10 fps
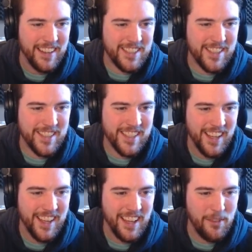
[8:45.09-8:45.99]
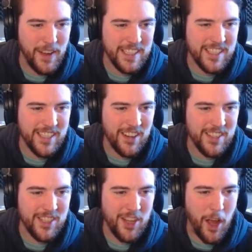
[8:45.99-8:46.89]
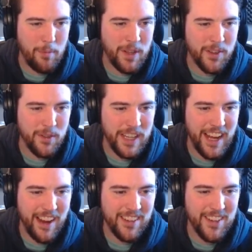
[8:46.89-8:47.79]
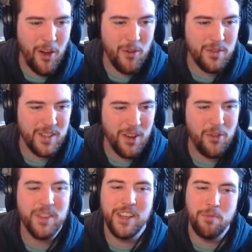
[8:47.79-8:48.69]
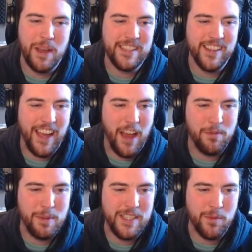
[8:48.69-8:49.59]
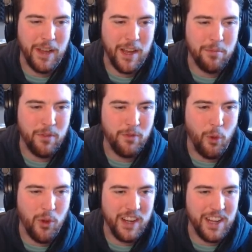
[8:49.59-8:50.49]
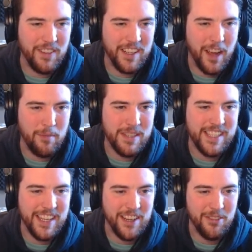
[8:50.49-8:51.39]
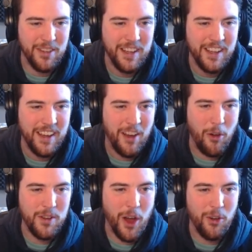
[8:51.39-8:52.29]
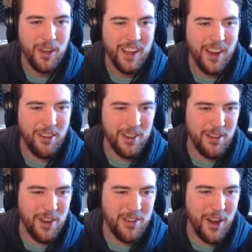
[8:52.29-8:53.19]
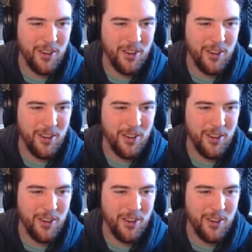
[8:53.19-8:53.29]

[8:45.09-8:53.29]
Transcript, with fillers: Just if I just start chopping through the air, no, no, you basically have to be swinging before it even comes to you. Oh no, oh no, no, no,